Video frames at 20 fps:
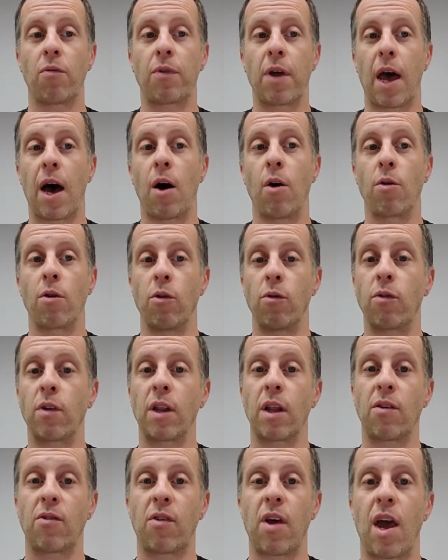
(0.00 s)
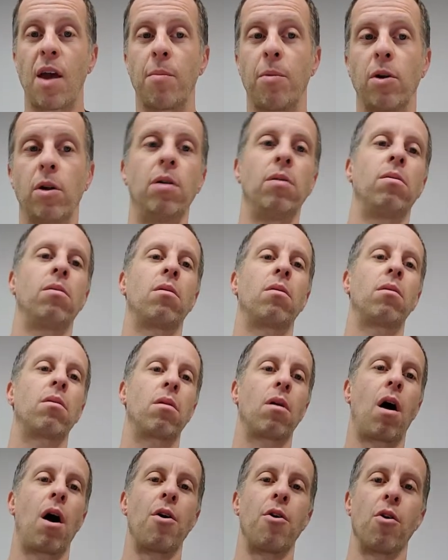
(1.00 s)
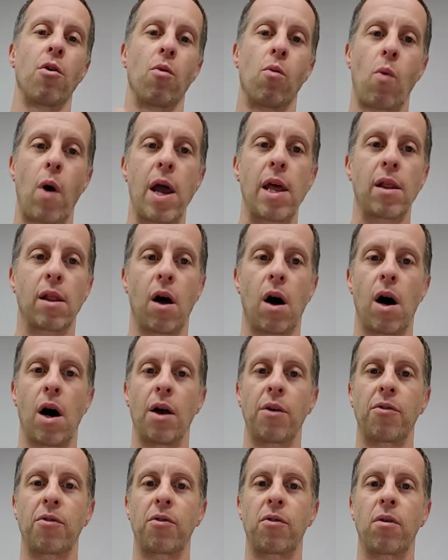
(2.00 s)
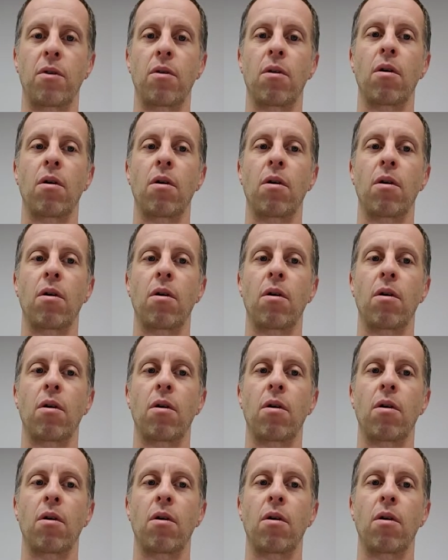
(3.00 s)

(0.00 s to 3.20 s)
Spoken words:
down using this table under weight loss